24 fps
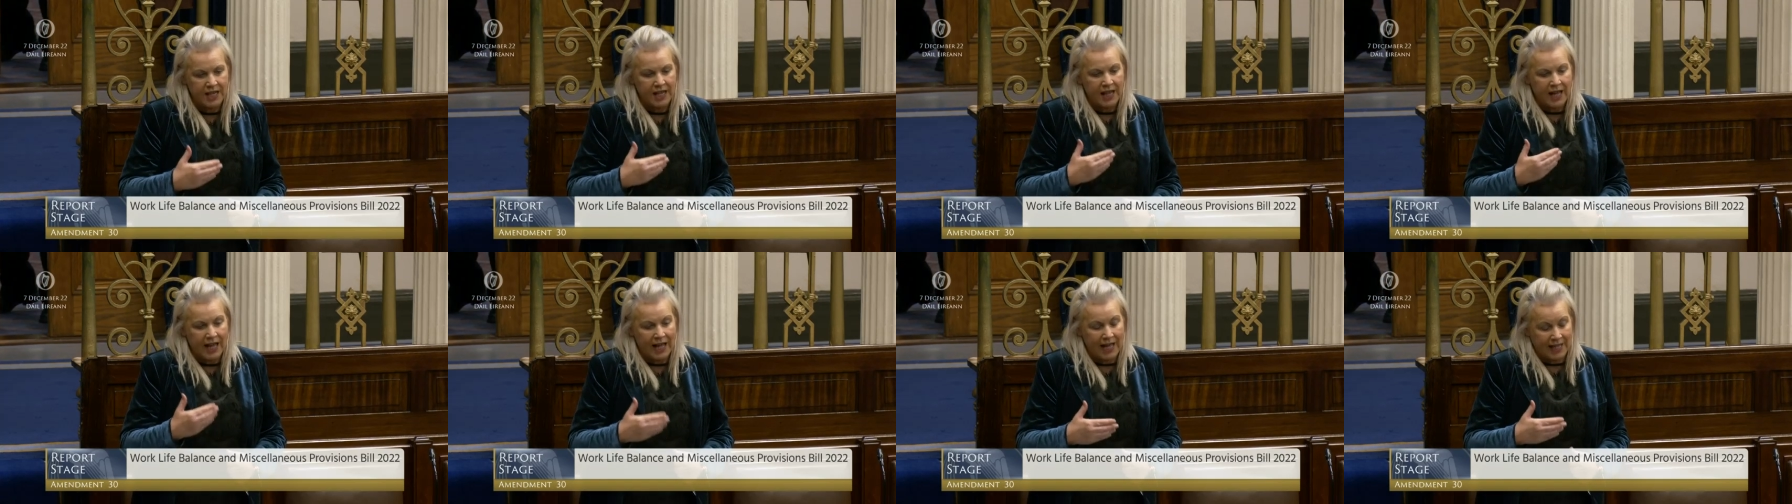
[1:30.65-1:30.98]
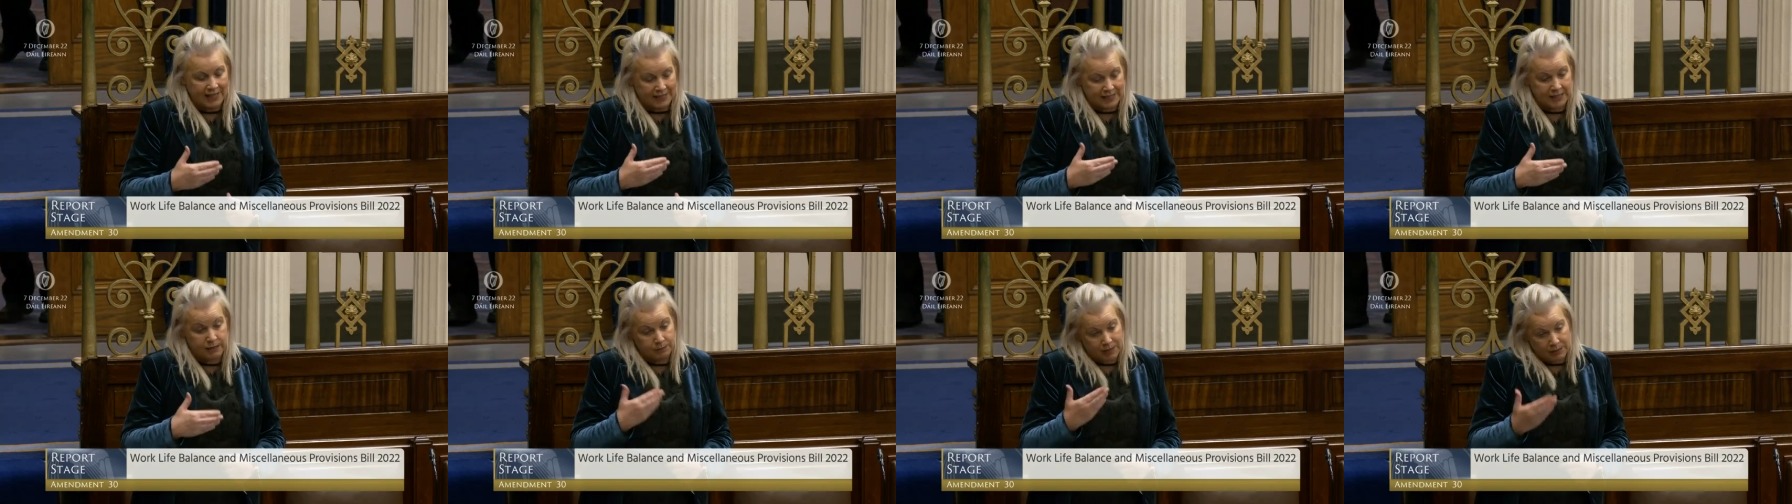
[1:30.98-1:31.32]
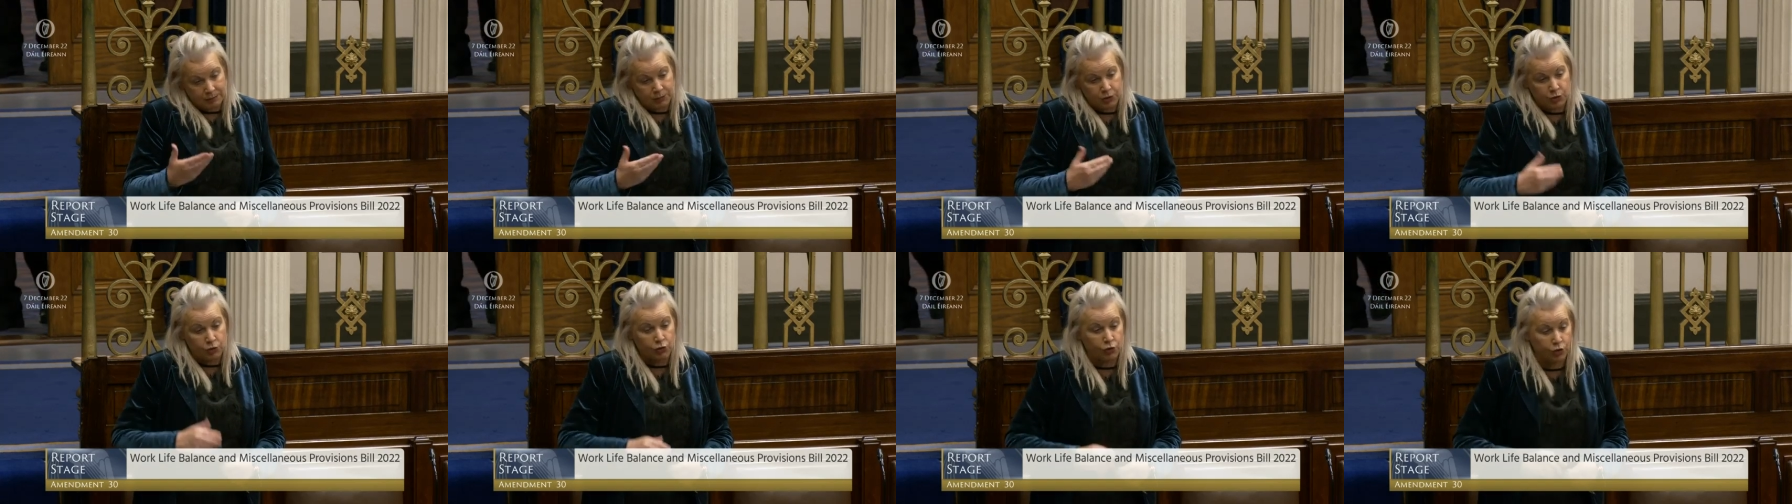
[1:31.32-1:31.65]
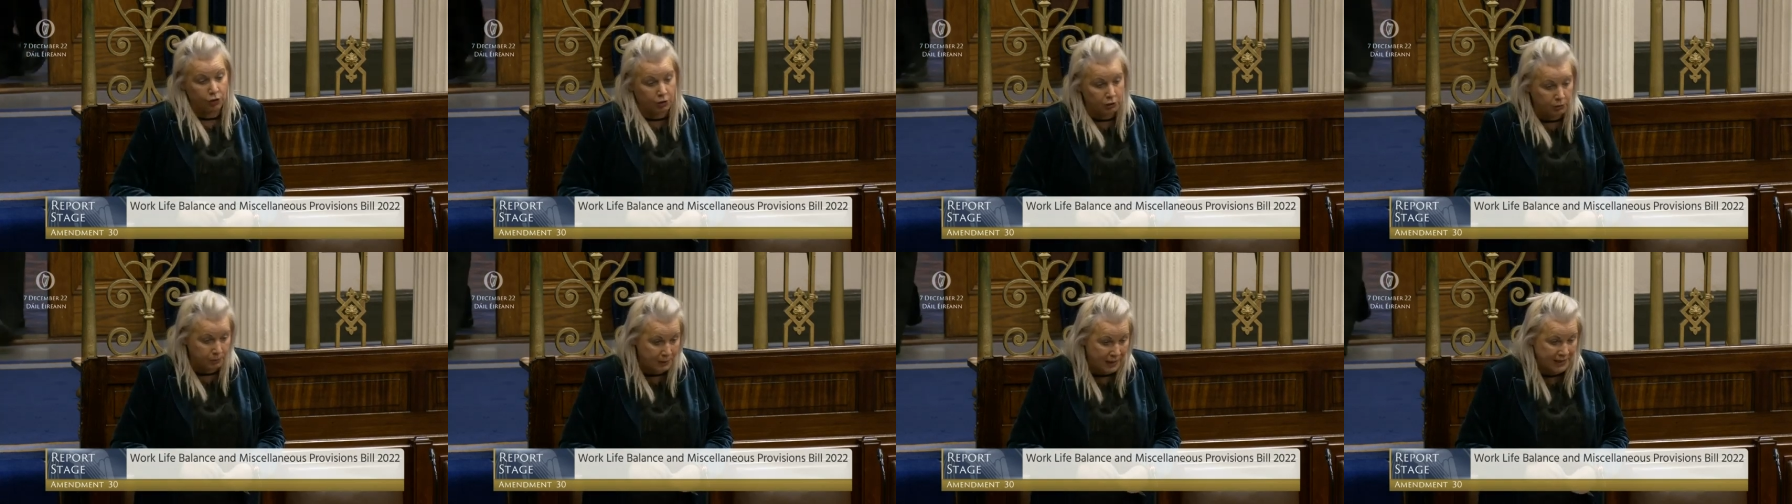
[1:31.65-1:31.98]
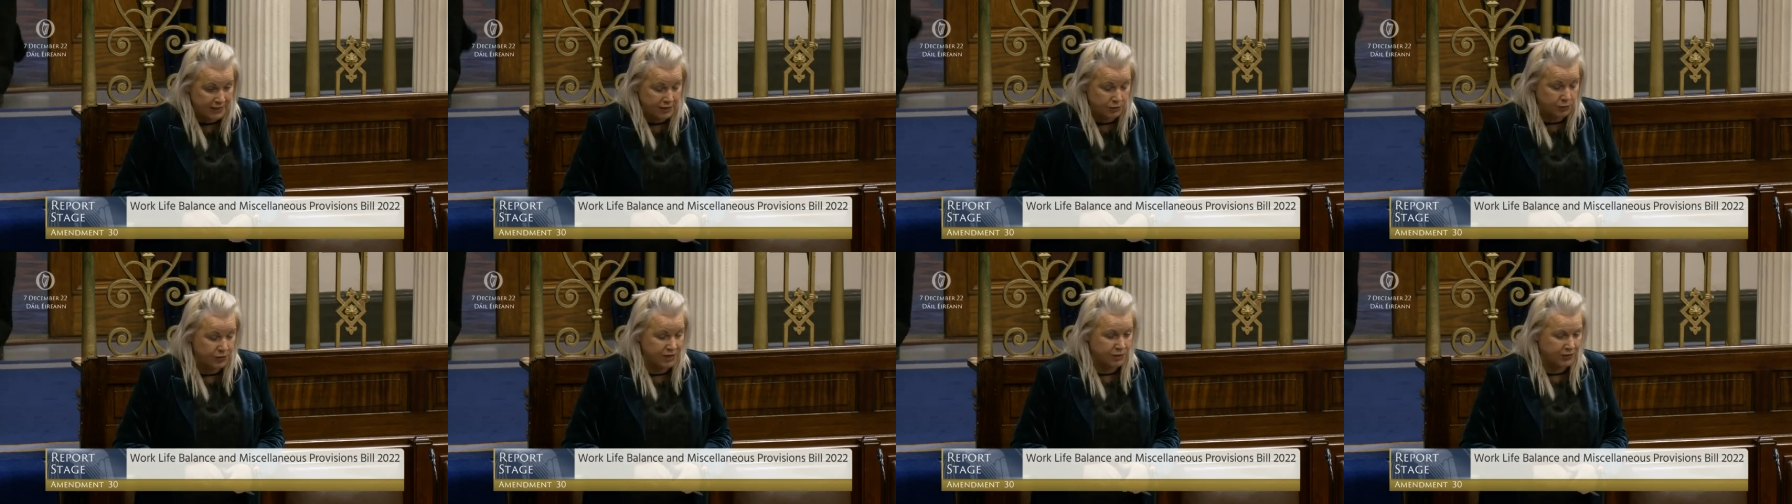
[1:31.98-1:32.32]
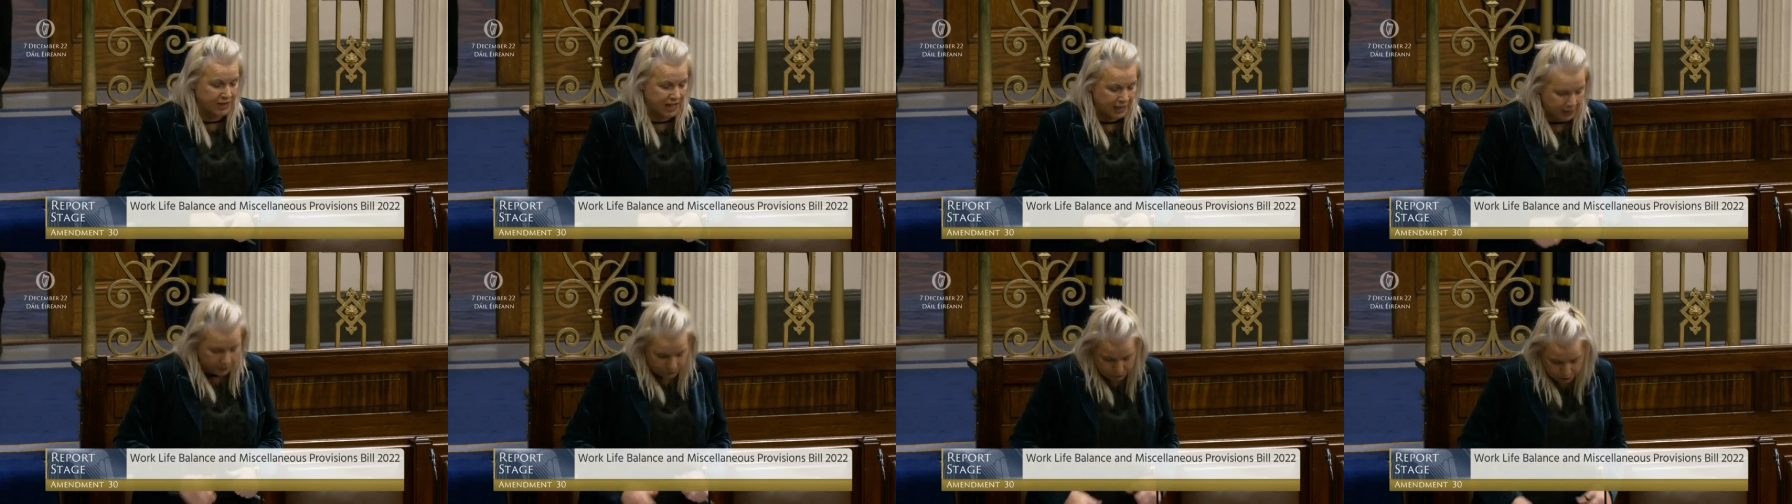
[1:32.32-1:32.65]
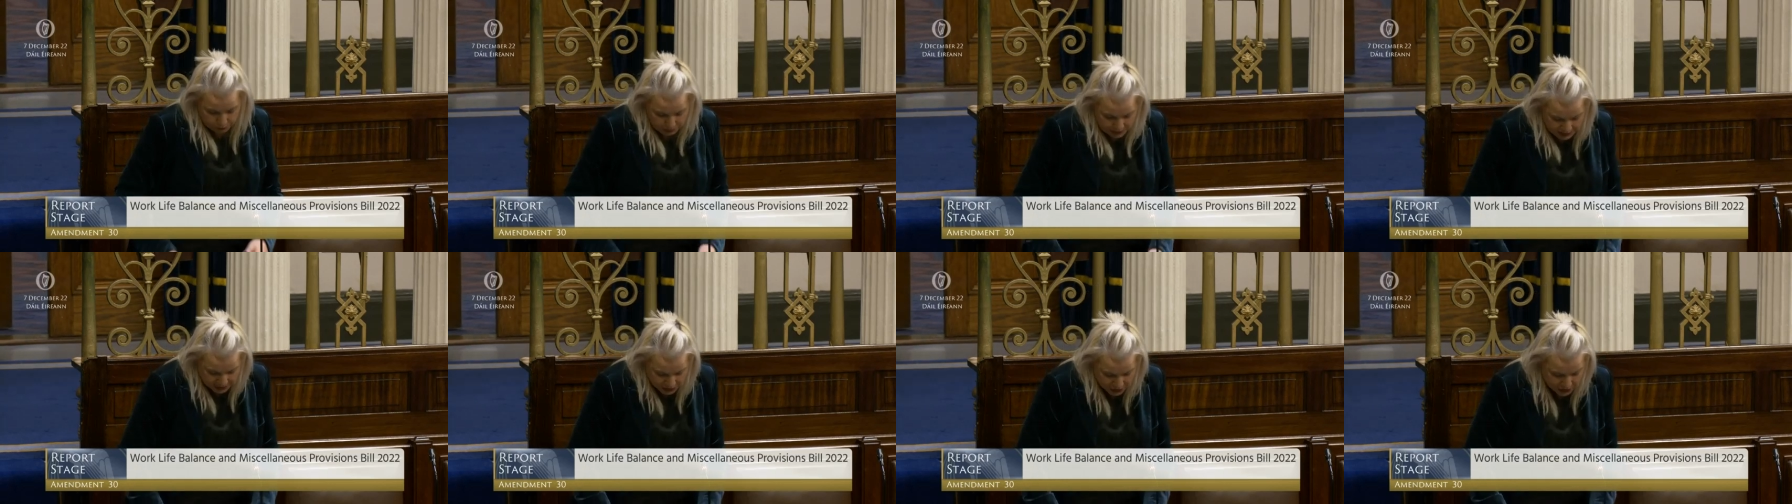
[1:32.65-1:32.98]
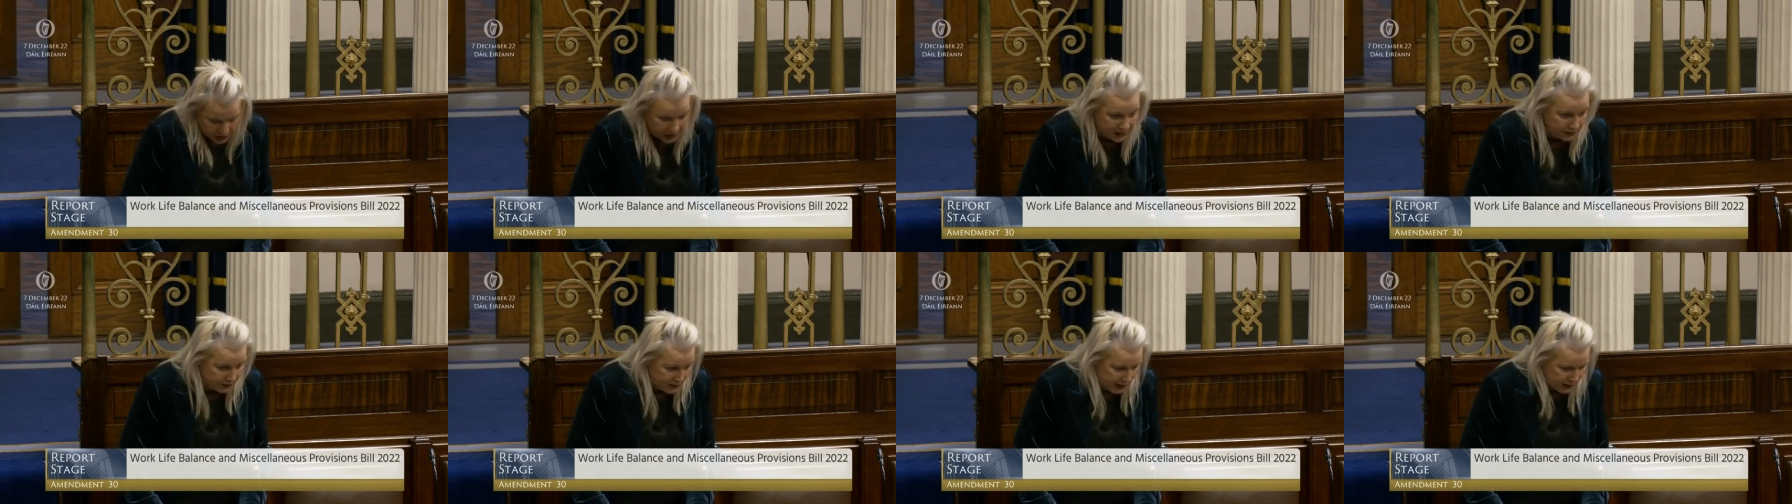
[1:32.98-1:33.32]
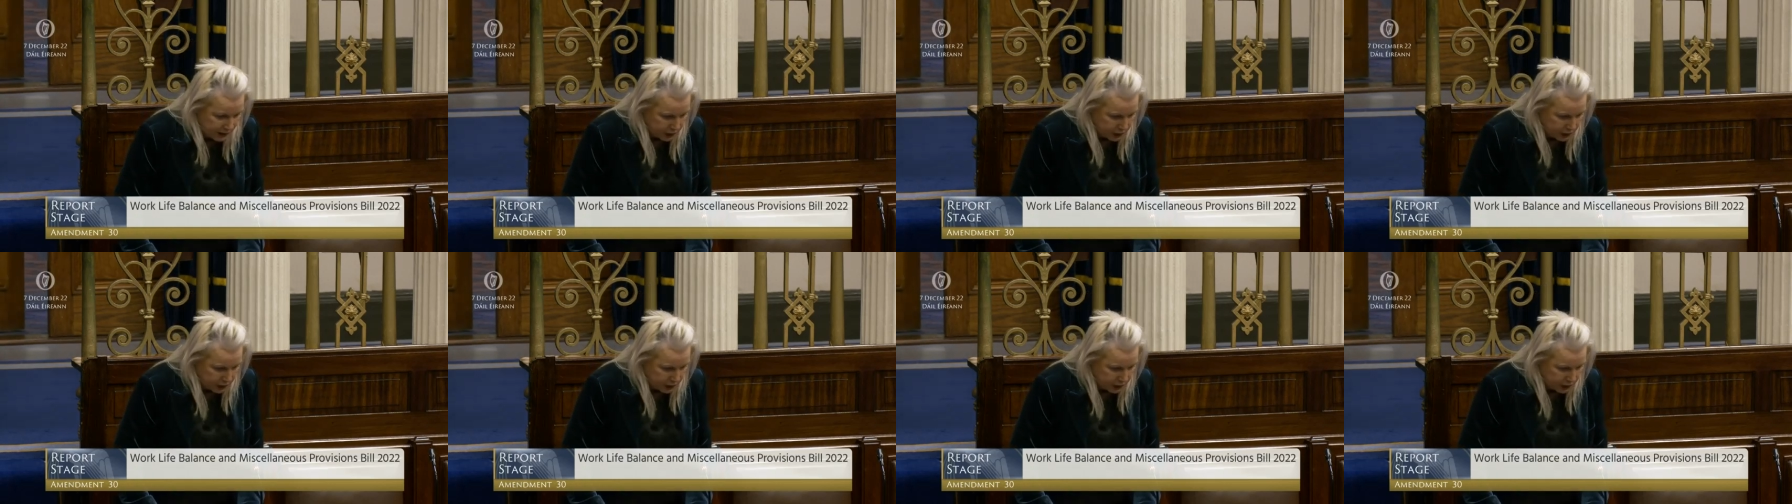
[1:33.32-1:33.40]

And maybe you could come back to us with that information. And thank